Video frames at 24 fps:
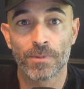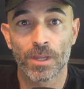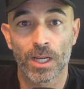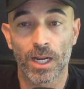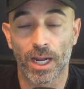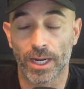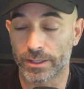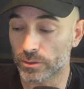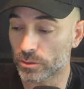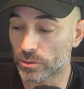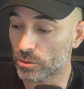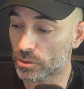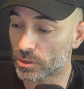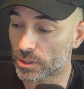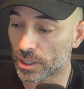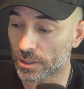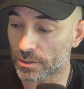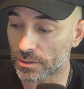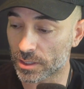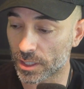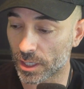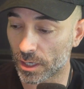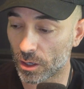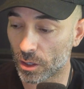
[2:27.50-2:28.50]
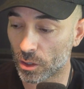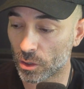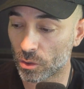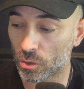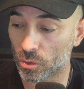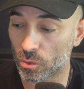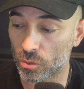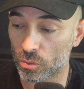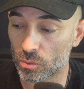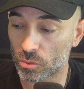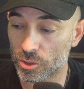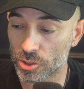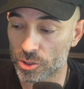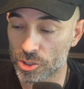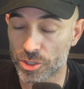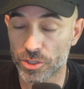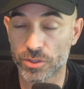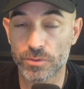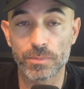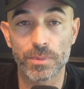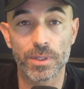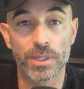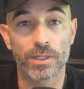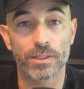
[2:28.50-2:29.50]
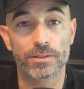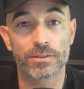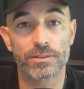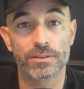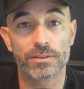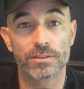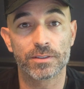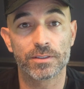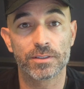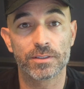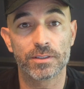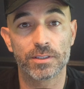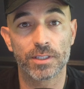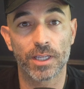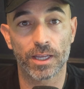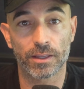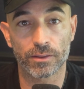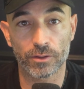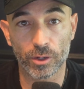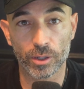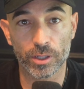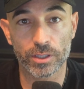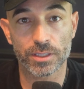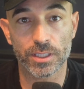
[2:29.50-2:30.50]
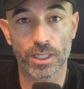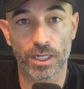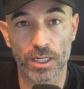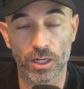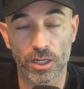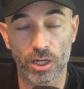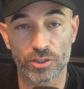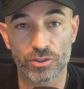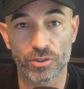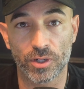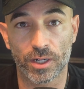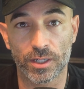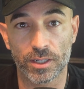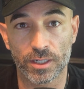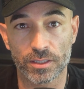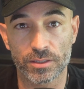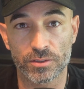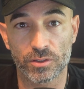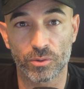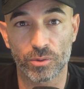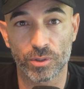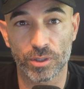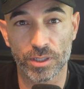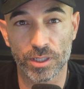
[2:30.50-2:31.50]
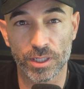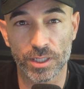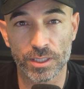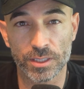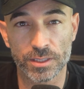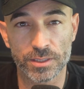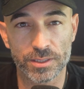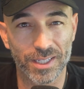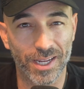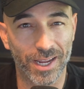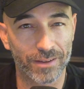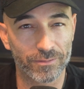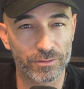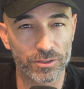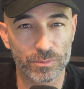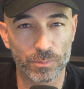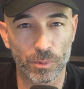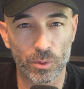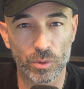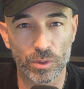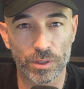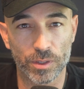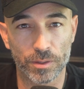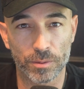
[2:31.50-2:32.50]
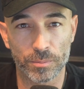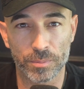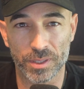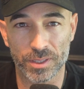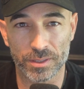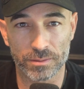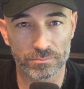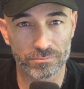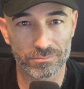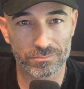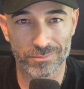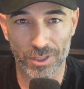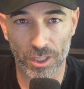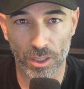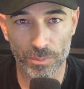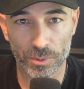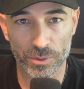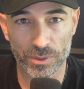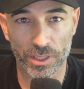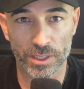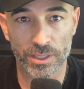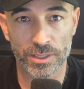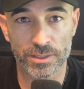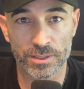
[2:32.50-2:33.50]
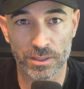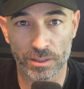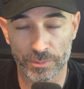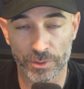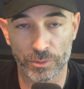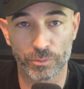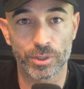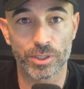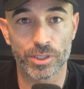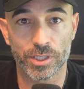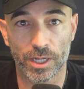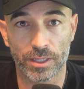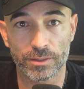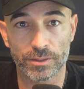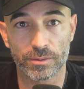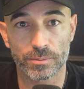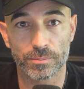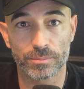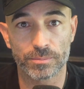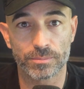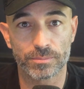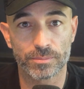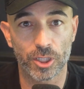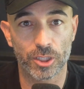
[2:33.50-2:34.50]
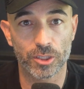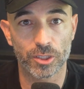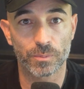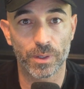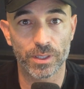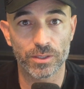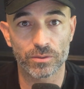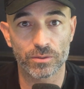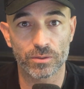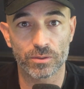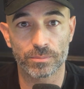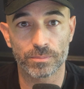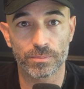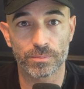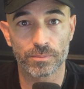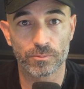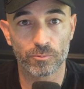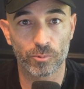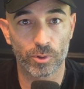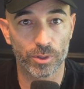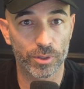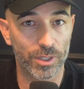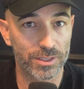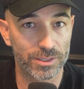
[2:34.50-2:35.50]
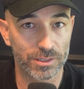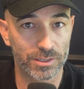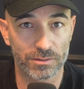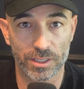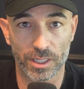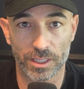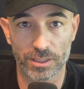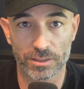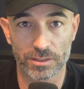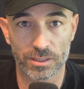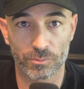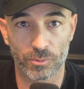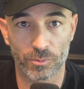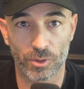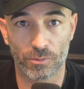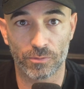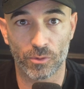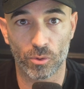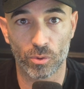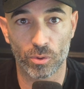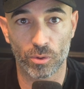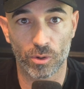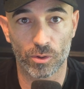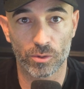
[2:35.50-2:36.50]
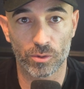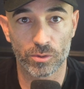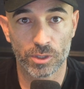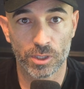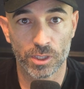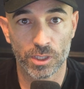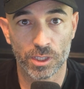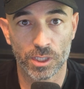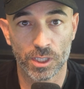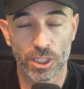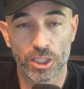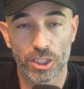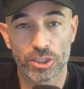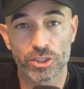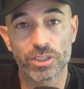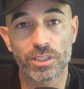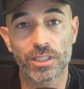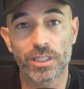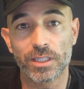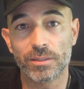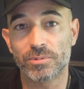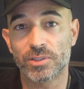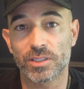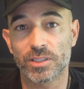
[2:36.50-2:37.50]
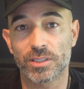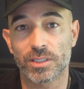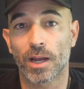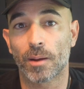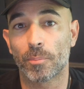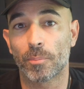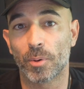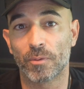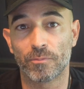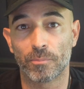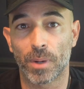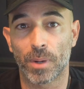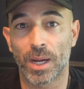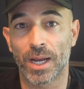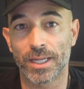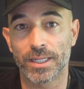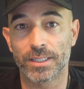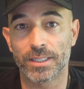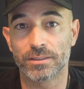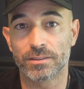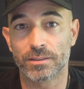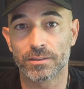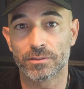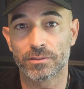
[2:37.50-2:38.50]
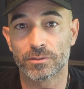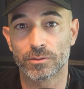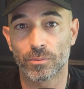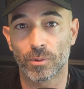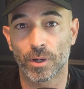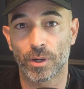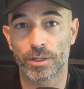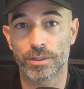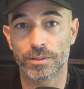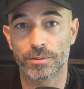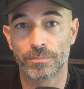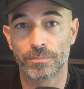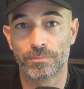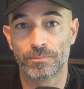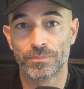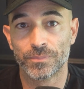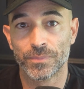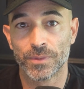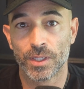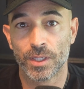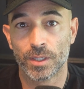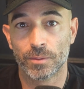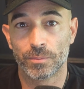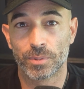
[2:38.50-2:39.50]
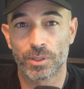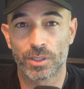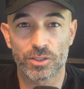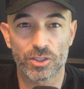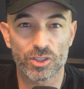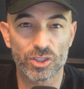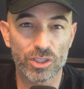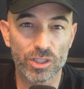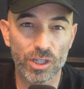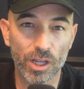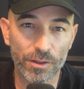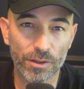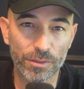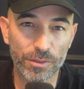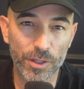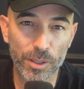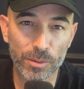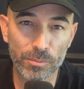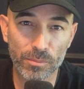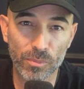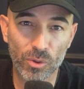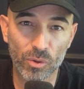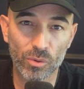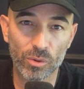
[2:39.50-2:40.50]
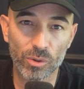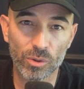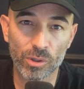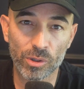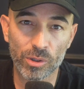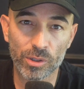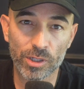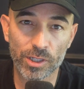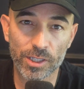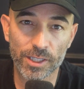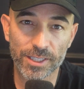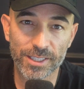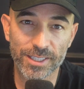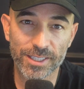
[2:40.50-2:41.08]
I could look down and say, oh, the Smiths. Yeah, they're going to sign a contract next 30 days. I haven't spoken to them in a couple days. Let me reach out to them, touch base with them, whether that's a text, email, phone call. Just keeps it top of mind, right? Because there's nothing more,